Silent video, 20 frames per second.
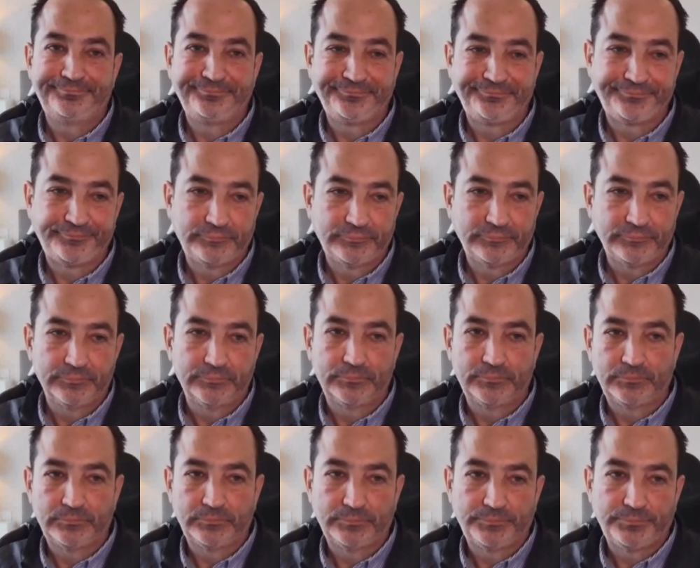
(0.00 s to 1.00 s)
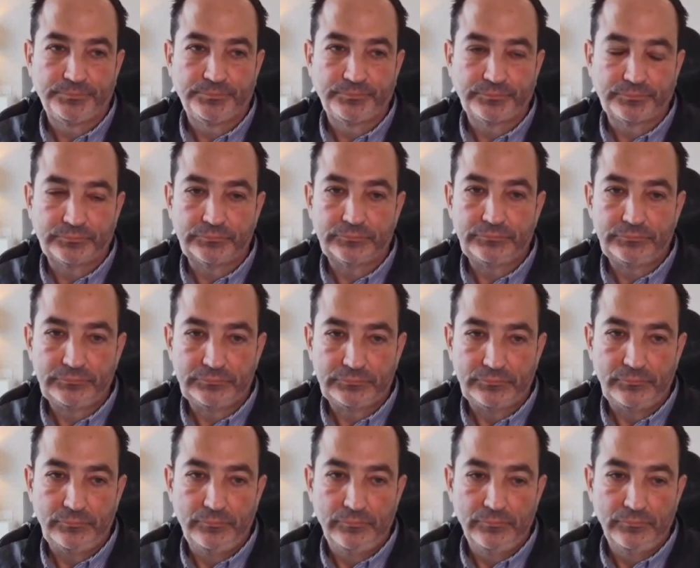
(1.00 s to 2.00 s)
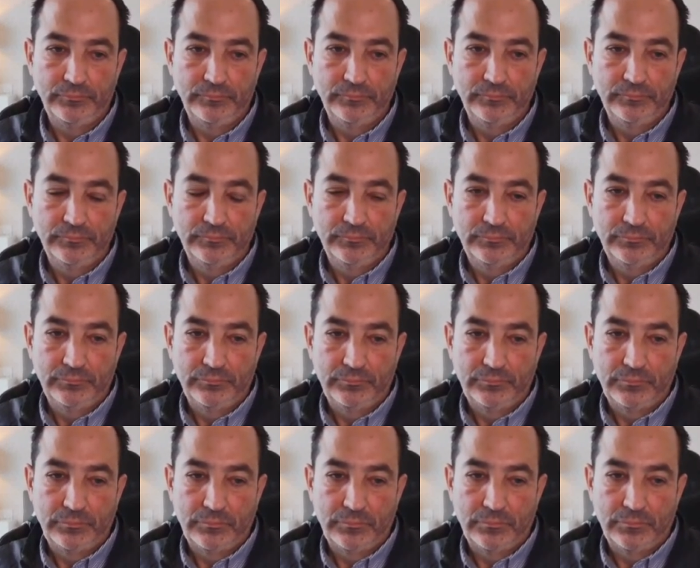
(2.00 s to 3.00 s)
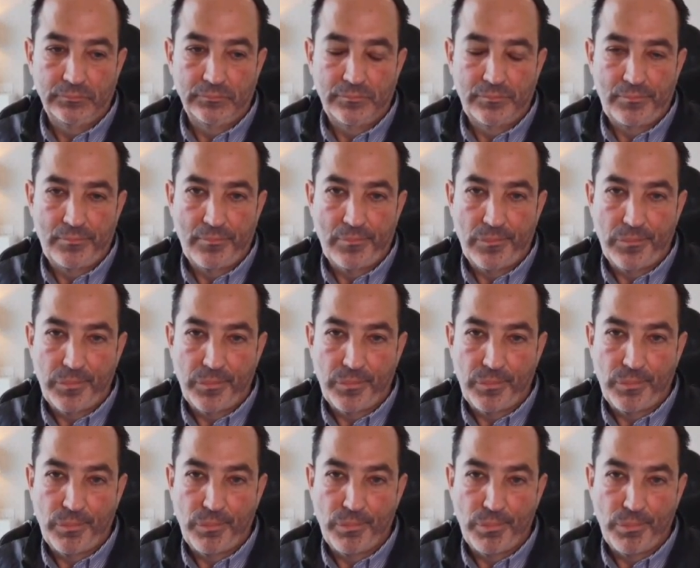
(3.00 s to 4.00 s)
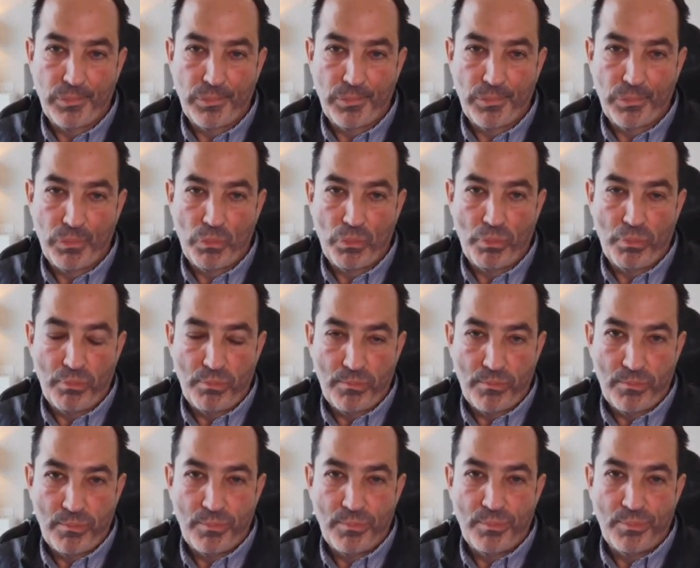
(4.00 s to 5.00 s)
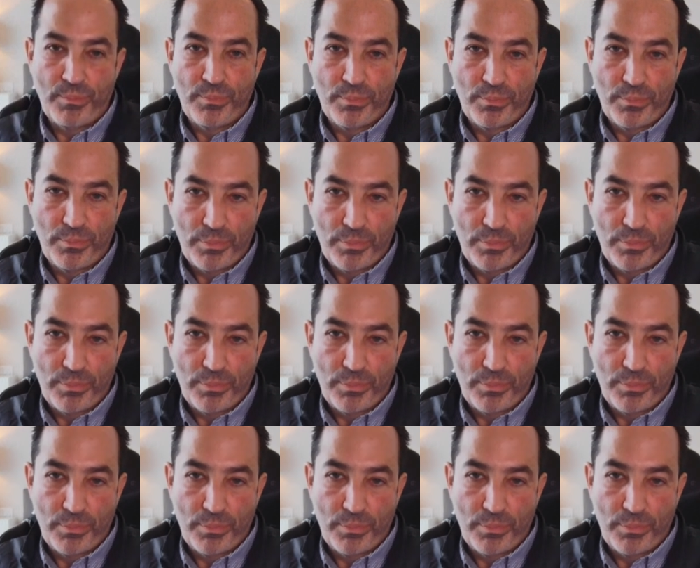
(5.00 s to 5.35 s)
[no speech]